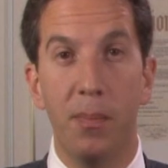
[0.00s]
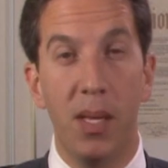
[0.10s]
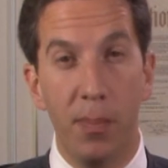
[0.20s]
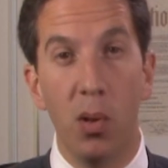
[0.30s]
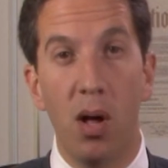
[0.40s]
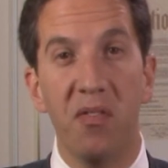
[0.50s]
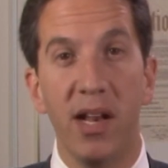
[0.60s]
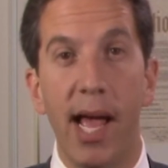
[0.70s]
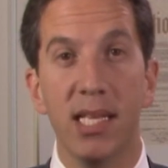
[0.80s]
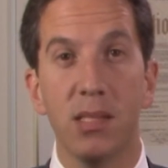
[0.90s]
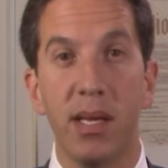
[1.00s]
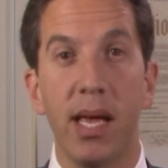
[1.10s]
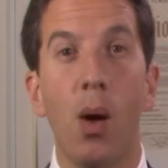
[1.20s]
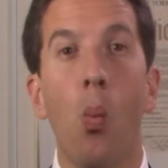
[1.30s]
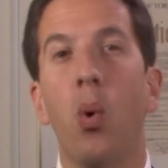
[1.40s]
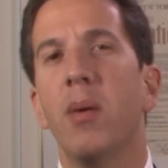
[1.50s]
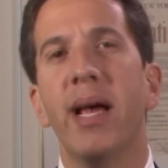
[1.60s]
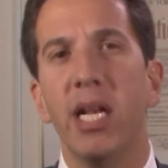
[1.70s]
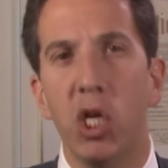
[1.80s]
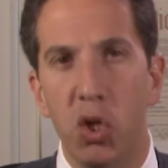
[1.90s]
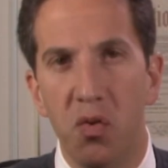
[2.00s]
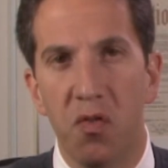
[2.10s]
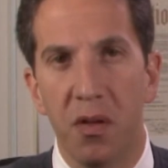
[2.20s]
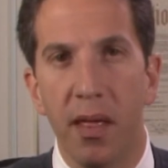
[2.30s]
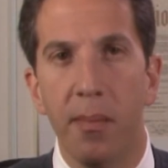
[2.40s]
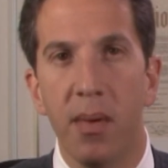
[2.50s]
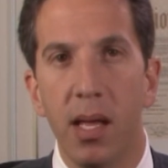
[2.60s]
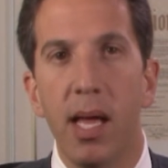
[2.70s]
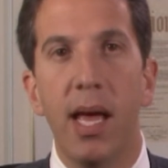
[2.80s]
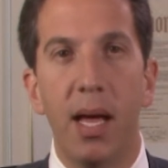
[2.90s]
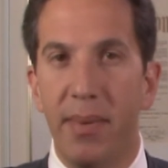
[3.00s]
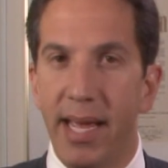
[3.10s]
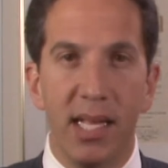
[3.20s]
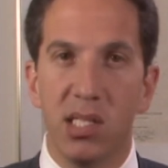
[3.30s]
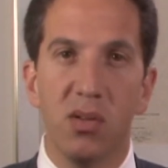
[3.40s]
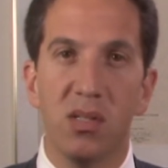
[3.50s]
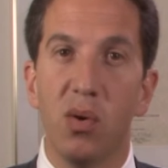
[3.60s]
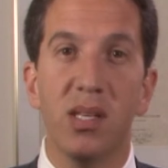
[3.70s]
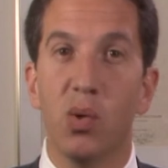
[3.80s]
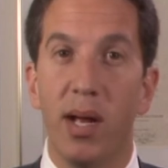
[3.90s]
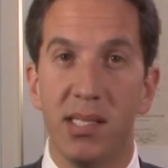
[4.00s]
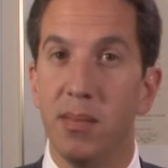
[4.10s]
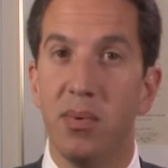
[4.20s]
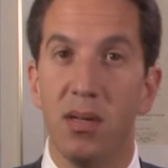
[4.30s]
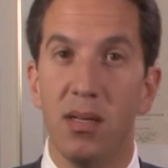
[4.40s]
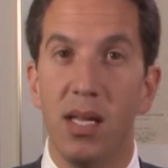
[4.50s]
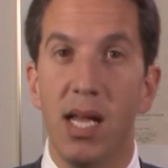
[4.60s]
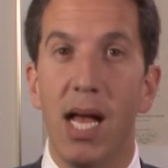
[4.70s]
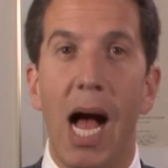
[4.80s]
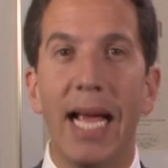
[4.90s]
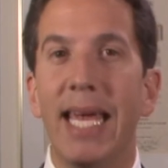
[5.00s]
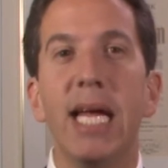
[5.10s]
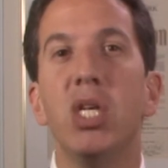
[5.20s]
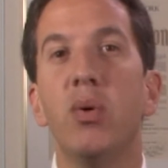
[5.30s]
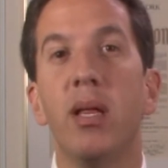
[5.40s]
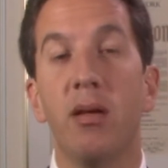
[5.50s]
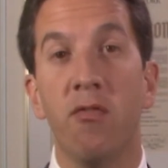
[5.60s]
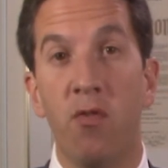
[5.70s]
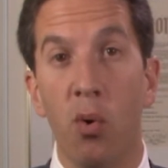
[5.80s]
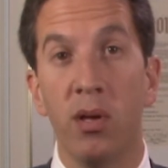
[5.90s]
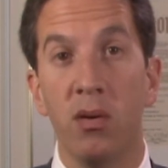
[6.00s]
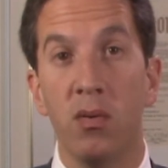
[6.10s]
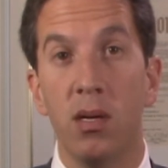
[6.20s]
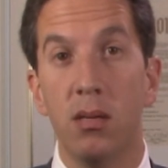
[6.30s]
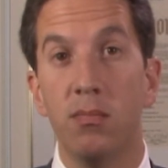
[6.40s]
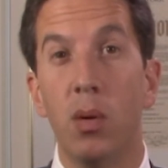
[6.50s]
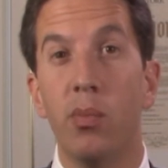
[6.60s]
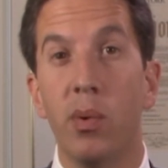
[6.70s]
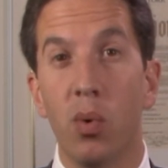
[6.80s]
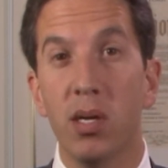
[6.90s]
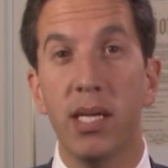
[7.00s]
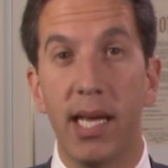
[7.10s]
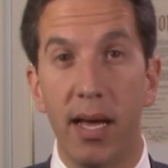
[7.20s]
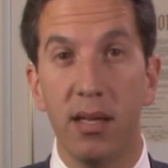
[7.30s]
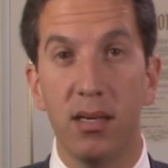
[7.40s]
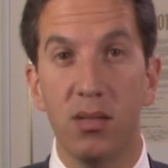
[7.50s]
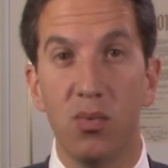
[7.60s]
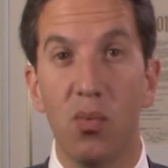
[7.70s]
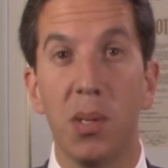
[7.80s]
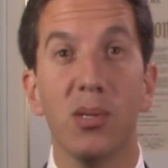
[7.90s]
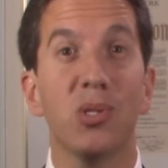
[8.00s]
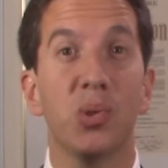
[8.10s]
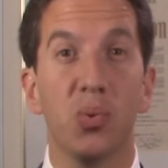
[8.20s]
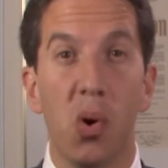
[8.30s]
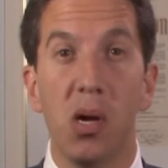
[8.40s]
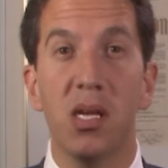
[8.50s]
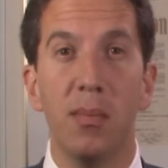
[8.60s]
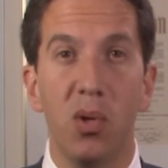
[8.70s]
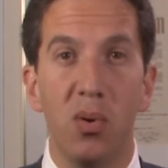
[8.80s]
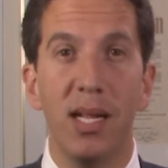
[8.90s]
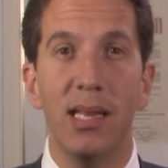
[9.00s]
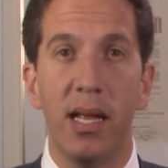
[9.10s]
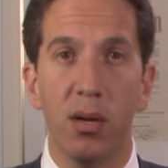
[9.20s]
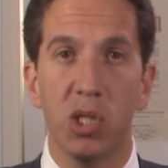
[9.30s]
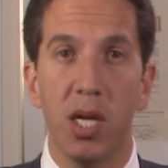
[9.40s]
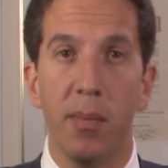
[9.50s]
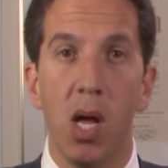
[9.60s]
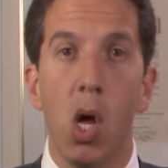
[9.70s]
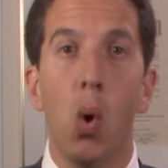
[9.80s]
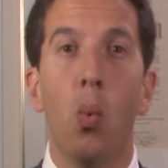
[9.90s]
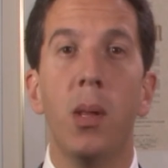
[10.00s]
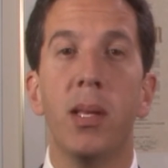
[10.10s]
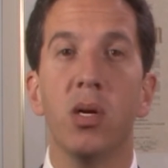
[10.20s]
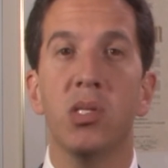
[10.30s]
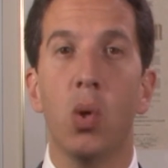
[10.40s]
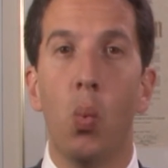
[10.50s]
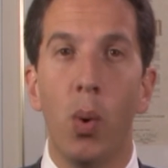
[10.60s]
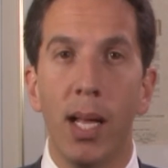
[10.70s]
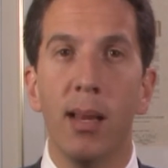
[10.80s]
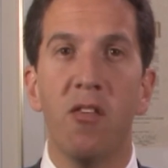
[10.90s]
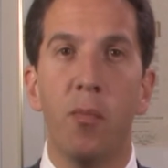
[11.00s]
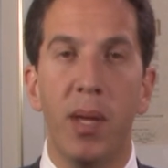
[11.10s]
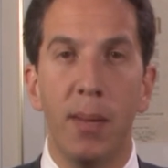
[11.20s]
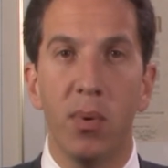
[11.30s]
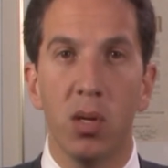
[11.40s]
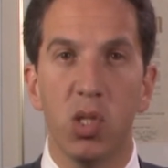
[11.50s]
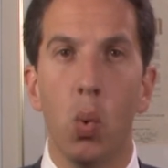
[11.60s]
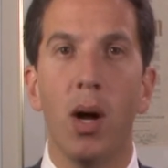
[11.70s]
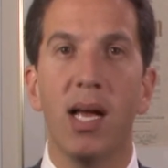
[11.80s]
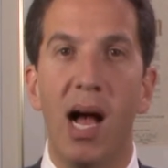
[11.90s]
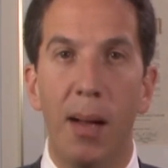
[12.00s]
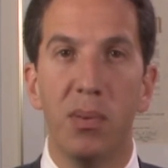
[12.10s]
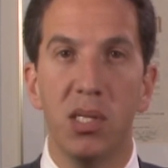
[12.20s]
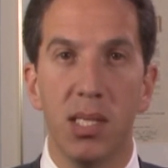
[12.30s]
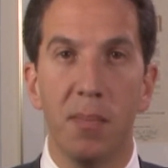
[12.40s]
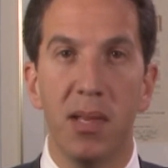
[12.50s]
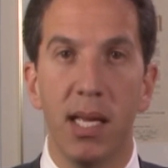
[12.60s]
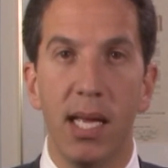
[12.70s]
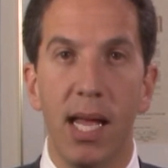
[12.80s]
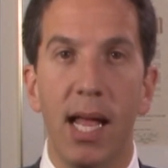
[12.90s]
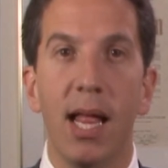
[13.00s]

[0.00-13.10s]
People often ask me, what am I going to do for them? And my answer is always quite simple. I can't do anything for you, but when we work together, when there's strong community leadership, when there's the will of people to accomplish something,